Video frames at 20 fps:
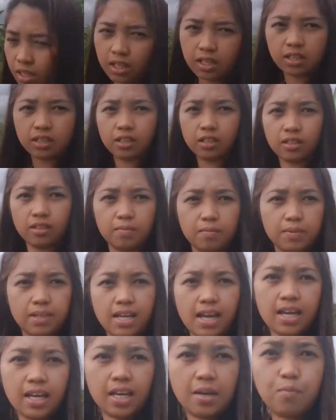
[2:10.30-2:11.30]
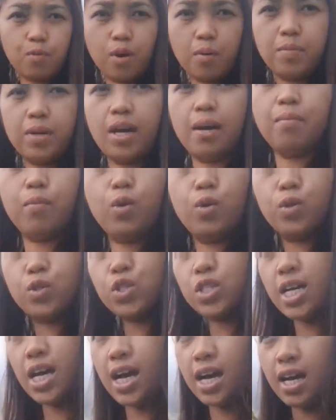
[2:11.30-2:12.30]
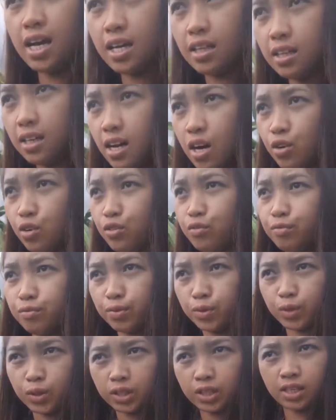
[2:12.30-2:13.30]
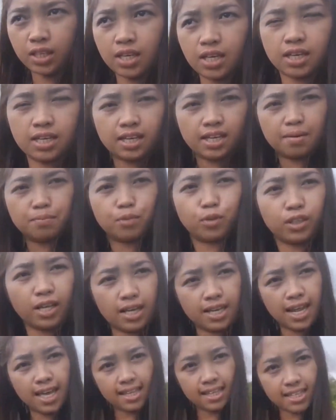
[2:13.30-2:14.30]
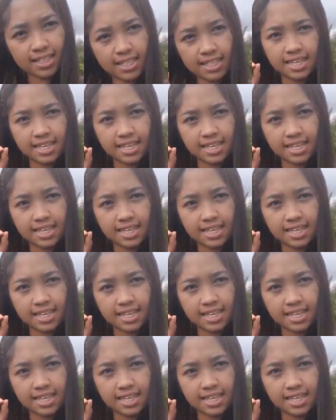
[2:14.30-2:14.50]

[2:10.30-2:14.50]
yung dragon fruit. Dahil kaya nga dragon fruit lady, di ba?